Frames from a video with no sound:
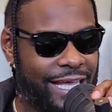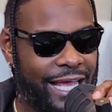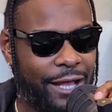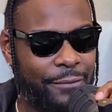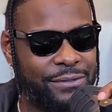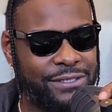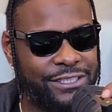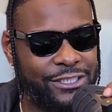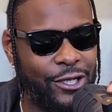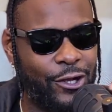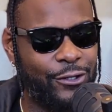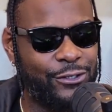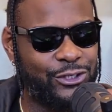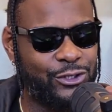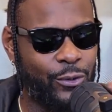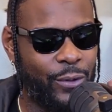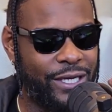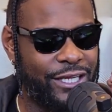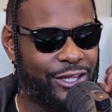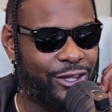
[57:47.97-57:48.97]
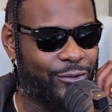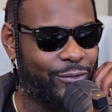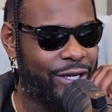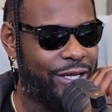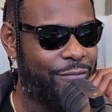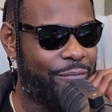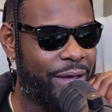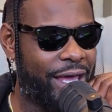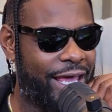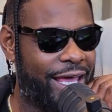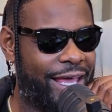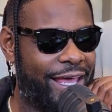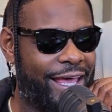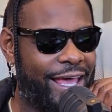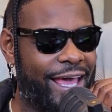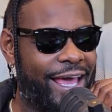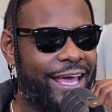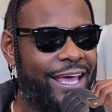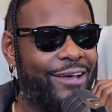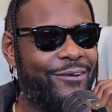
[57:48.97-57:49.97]
Episode 23,
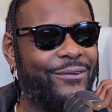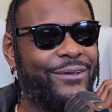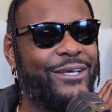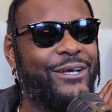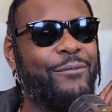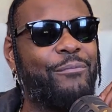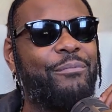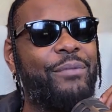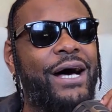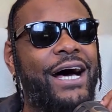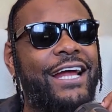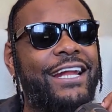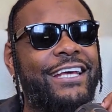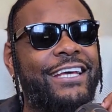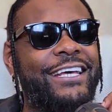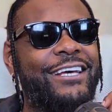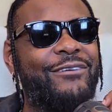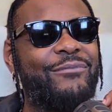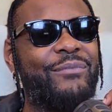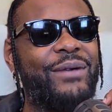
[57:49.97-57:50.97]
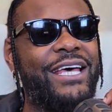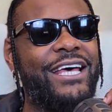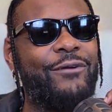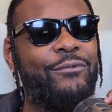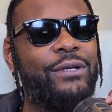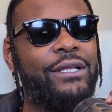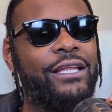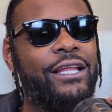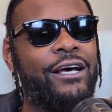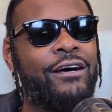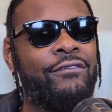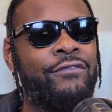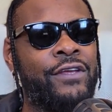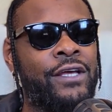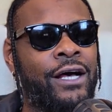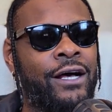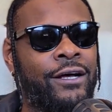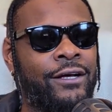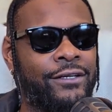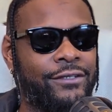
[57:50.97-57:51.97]
man. Hey, we up out of here, man. We love
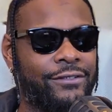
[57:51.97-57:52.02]
y'all.